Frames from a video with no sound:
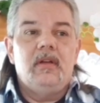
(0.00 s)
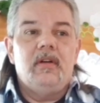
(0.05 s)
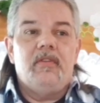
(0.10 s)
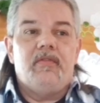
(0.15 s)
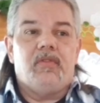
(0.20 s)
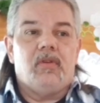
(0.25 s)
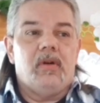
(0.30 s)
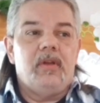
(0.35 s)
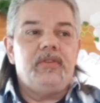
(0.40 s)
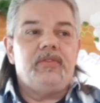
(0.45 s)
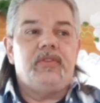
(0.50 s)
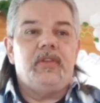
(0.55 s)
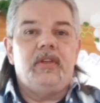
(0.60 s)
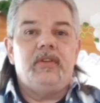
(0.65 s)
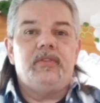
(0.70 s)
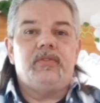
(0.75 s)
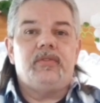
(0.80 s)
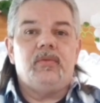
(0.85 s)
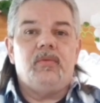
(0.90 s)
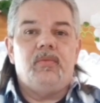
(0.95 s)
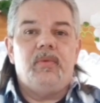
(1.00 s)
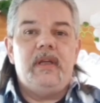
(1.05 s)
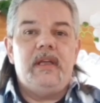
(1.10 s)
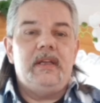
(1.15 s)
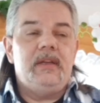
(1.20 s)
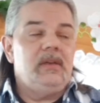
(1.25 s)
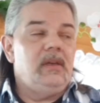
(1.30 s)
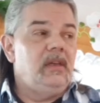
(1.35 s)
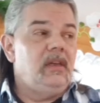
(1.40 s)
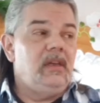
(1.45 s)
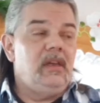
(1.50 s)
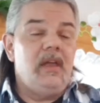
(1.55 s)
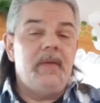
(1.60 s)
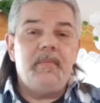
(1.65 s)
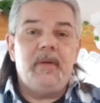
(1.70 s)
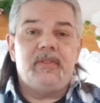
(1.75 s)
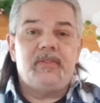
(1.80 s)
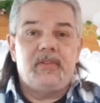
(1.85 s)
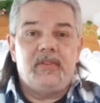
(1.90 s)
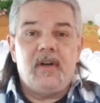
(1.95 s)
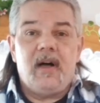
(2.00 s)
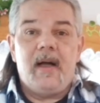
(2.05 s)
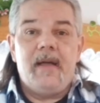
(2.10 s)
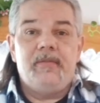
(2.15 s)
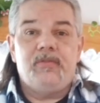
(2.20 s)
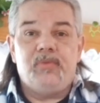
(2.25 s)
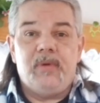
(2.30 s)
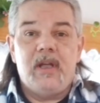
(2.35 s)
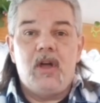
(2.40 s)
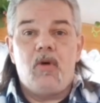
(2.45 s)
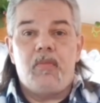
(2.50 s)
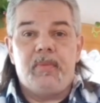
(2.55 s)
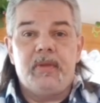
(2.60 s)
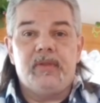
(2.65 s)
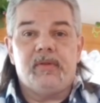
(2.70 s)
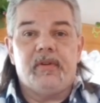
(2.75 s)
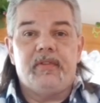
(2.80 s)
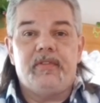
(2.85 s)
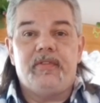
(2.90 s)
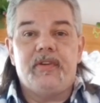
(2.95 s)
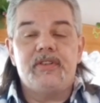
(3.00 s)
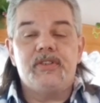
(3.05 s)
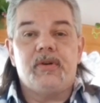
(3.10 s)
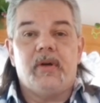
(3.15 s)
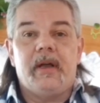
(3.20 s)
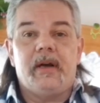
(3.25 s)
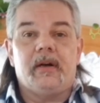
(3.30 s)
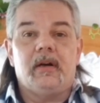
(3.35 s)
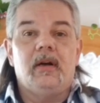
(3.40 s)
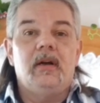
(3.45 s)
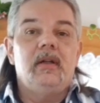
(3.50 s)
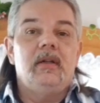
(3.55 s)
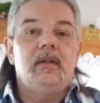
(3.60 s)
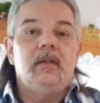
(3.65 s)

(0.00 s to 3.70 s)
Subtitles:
For instance, we limit the times we open the refrigerator.